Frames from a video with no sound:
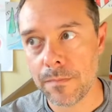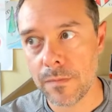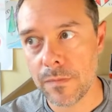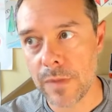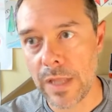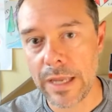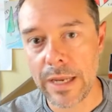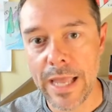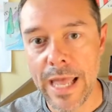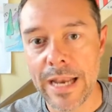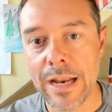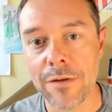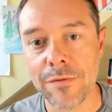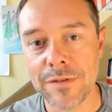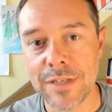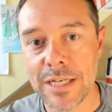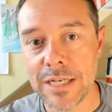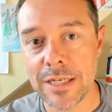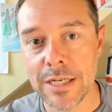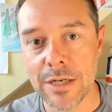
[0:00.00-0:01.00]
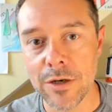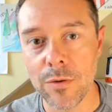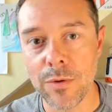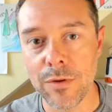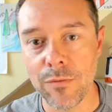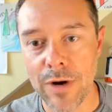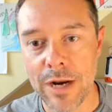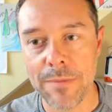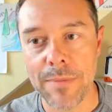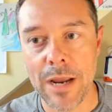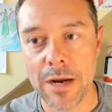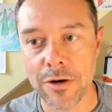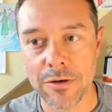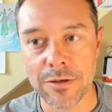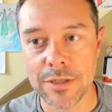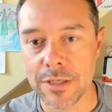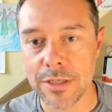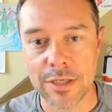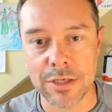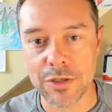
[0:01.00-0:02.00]
like NFT deal with
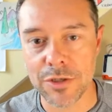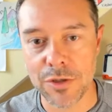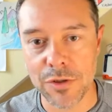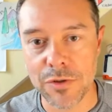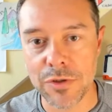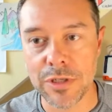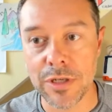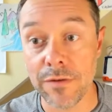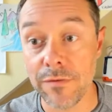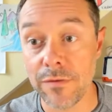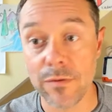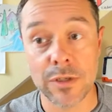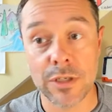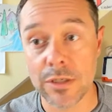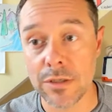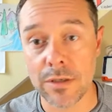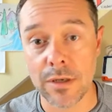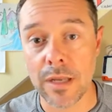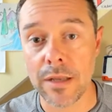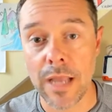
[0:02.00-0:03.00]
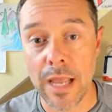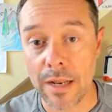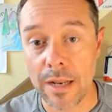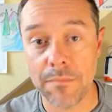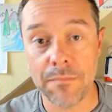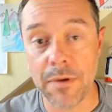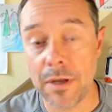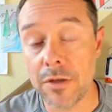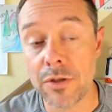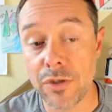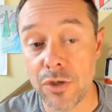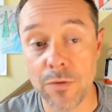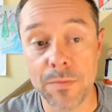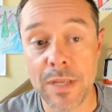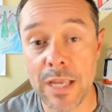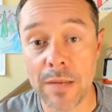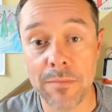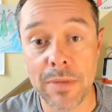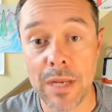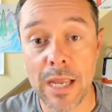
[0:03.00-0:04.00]
Rainmakers is exclusive, which is, I assume
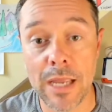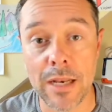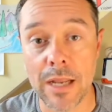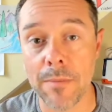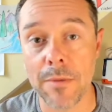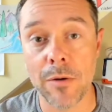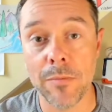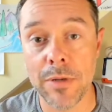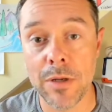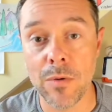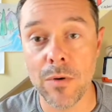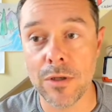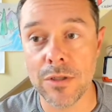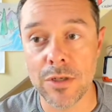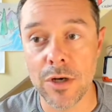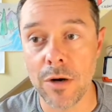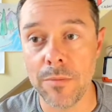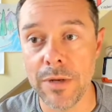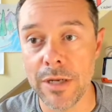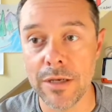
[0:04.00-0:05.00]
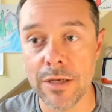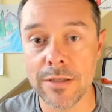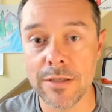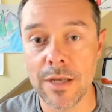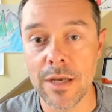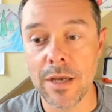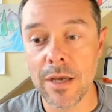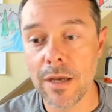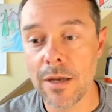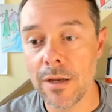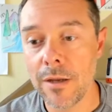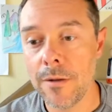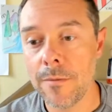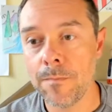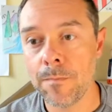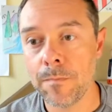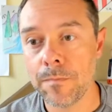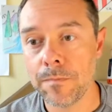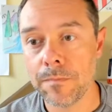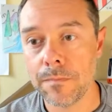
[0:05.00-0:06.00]
the NBA and MLB ones are because
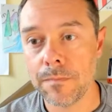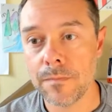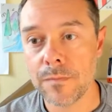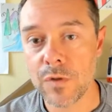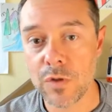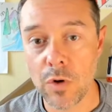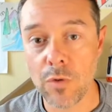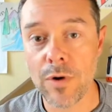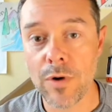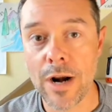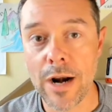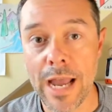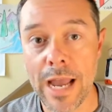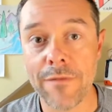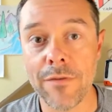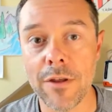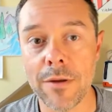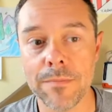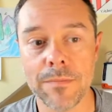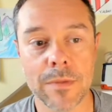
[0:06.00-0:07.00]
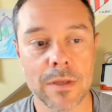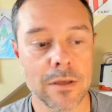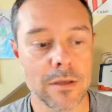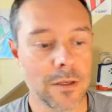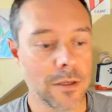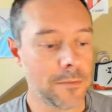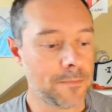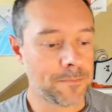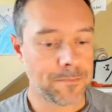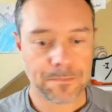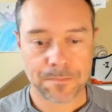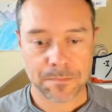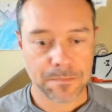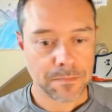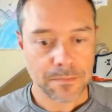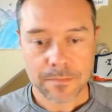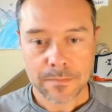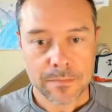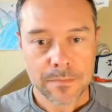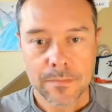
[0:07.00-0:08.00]
Sorare have them.
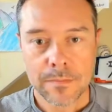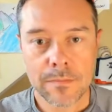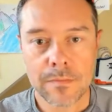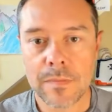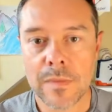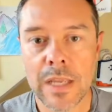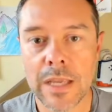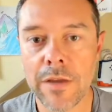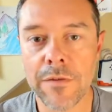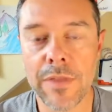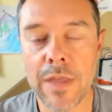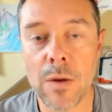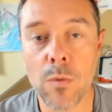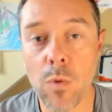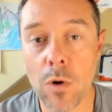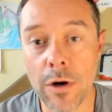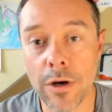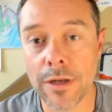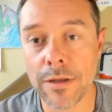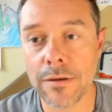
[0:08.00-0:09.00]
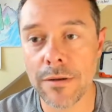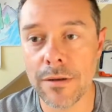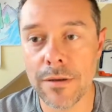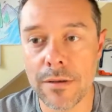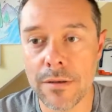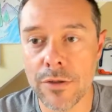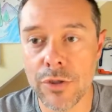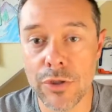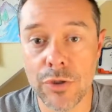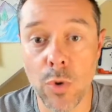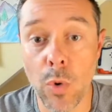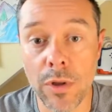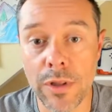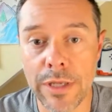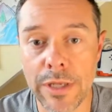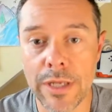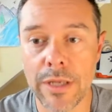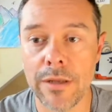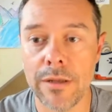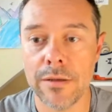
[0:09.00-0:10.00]
If they weren't,
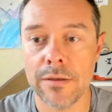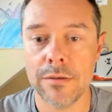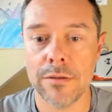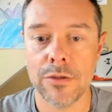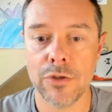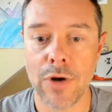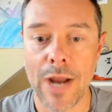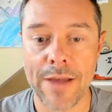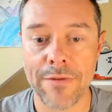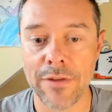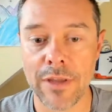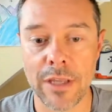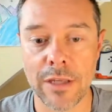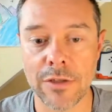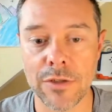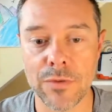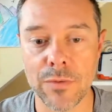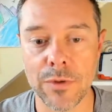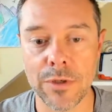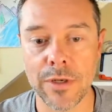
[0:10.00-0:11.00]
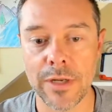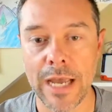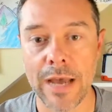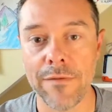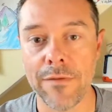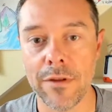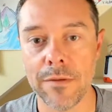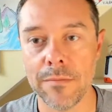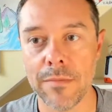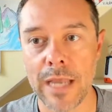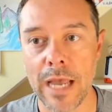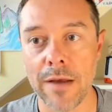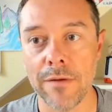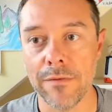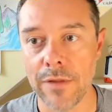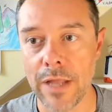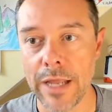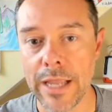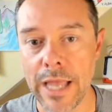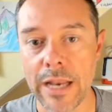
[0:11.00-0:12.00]
surely DraftKings would have them, have
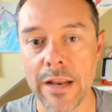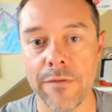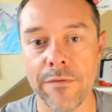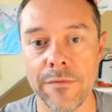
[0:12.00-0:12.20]
like NBA